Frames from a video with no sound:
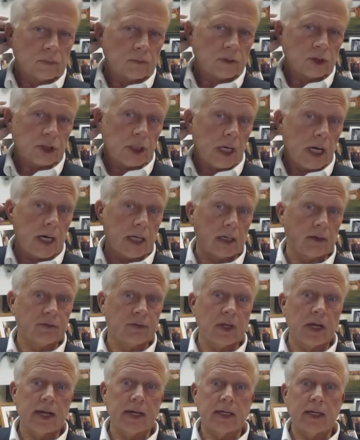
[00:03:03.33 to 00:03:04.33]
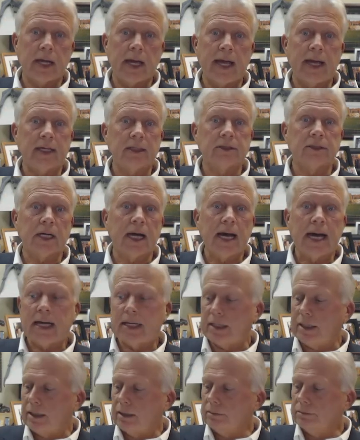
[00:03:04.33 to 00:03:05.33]
It's kind of like
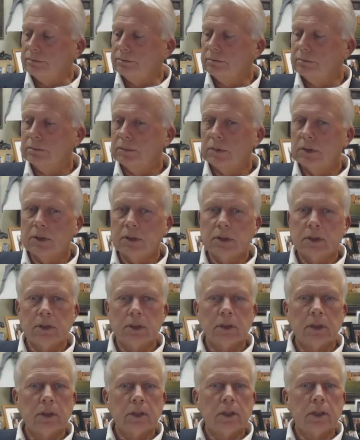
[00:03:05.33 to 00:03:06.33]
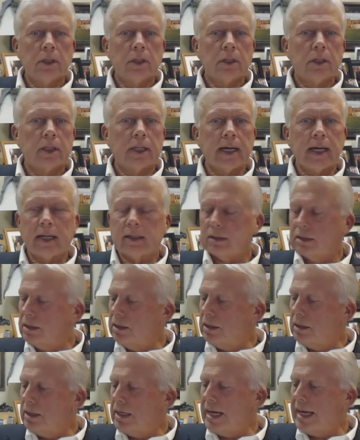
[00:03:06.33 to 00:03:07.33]
anxiety, that
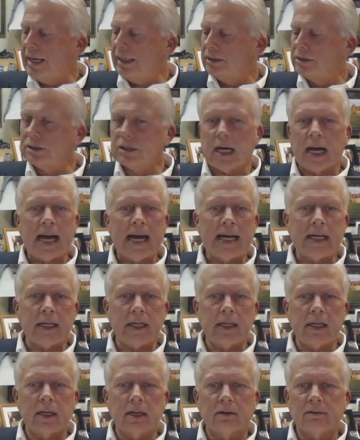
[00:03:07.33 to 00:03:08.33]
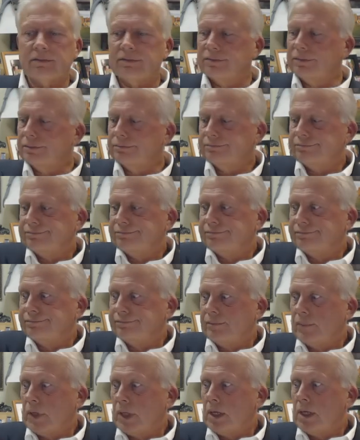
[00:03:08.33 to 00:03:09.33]
the anxiety of
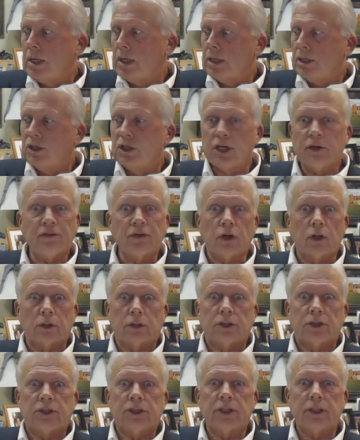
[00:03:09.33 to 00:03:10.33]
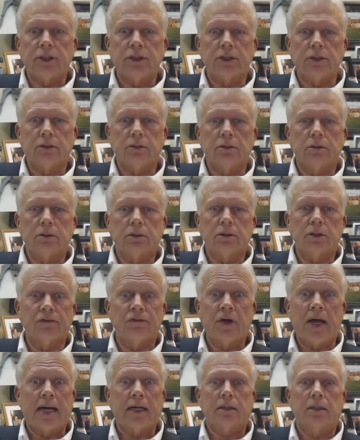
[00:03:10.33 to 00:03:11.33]
difficult decisions, the
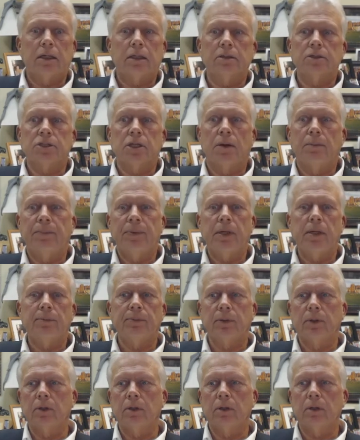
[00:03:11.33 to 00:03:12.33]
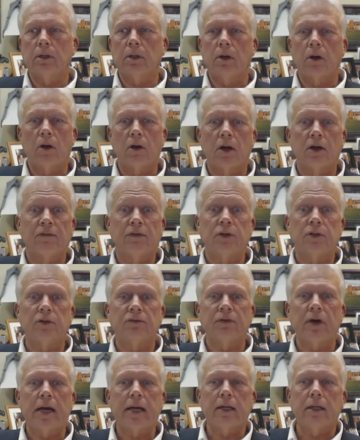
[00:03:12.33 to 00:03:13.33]
fact that some people are of a
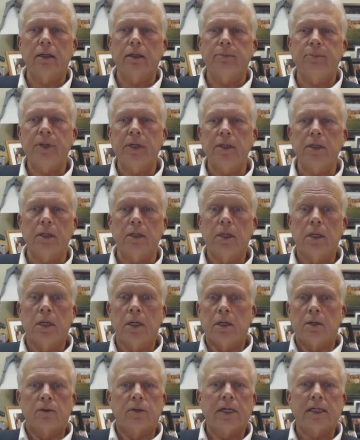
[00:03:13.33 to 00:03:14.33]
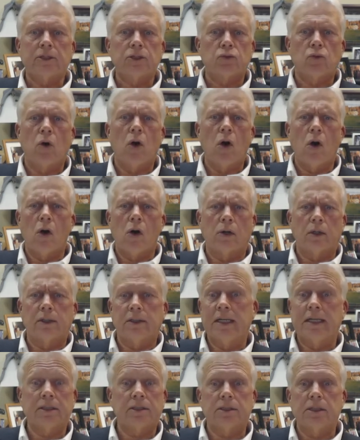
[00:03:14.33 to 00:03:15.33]
divided opinion, that's wrong and
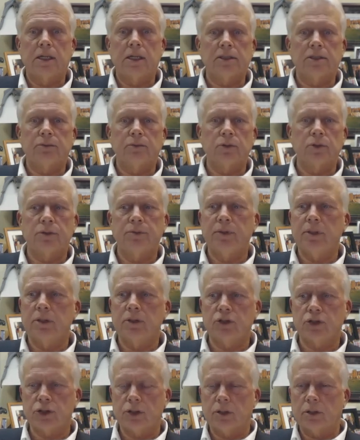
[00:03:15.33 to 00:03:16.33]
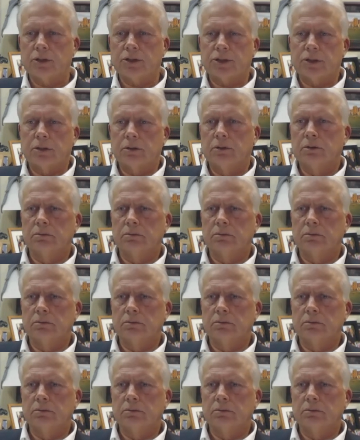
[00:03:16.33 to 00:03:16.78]
that's not supposed to be the church.